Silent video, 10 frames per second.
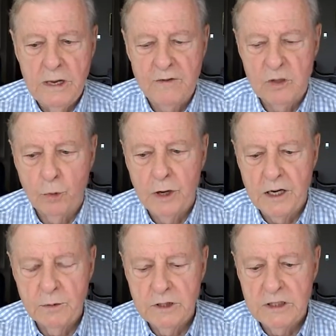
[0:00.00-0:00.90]
We didn't have
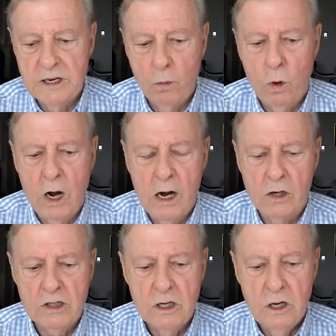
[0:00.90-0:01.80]
springs. We just had
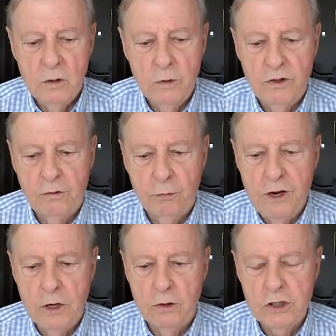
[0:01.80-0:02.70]
wires with
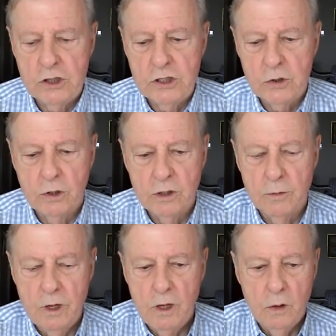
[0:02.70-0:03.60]
three cushions on
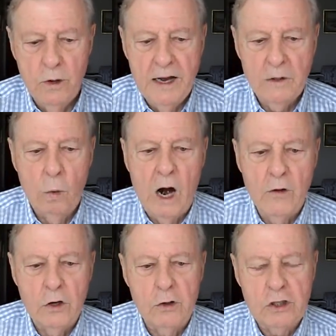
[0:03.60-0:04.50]
them we had to
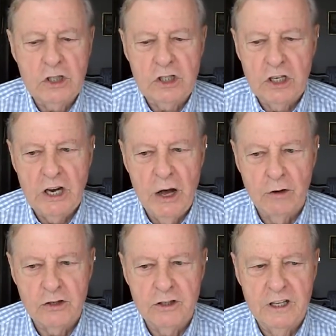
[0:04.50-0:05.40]
wire the cushions
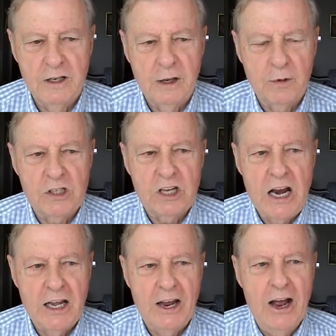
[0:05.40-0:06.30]
together so that they would
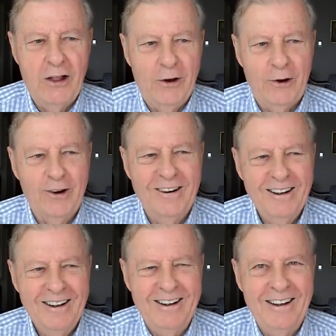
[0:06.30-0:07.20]
stay together.
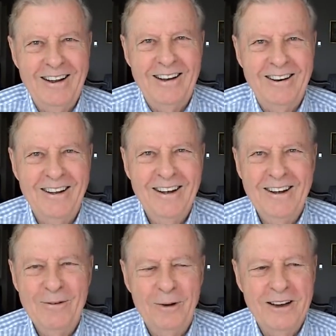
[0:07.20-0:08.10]
and
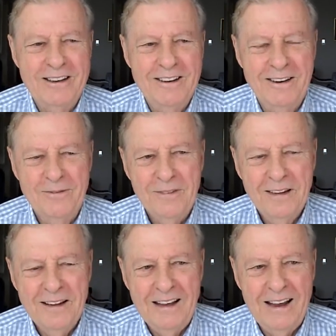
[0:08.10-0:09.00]
but uh,
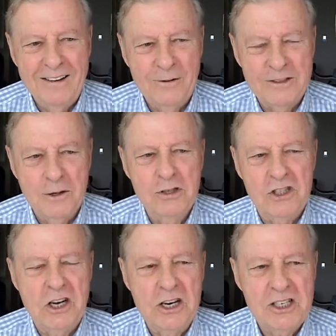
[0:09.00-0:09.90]
and of course no
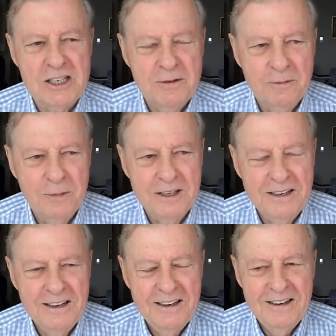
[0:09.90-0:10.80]
sheets, but
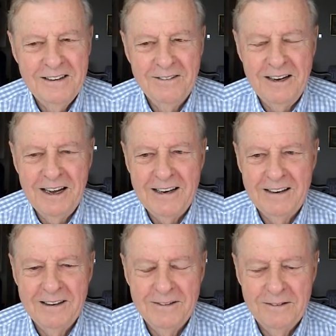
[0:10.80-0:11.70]
we had
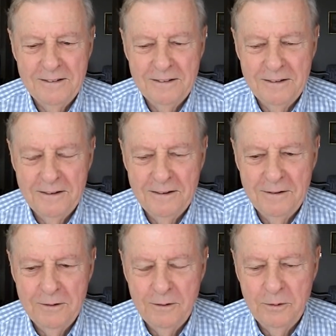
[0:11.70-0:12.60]
uh,
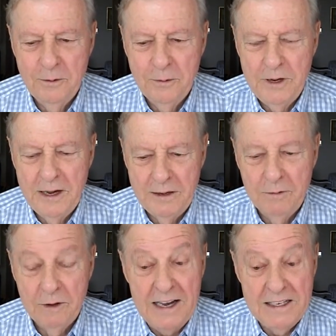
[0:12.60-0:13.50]
we had
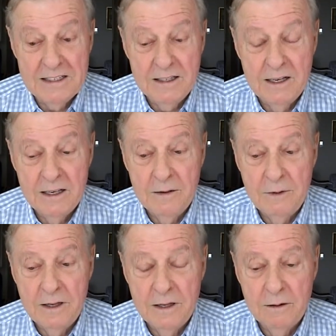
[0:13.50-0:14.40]
lights in the in the
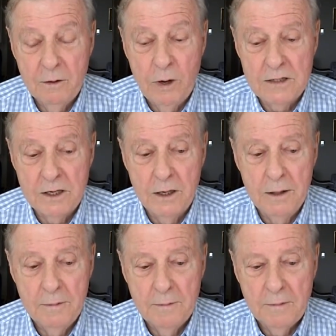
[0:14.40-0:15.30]
in the Quonset hut.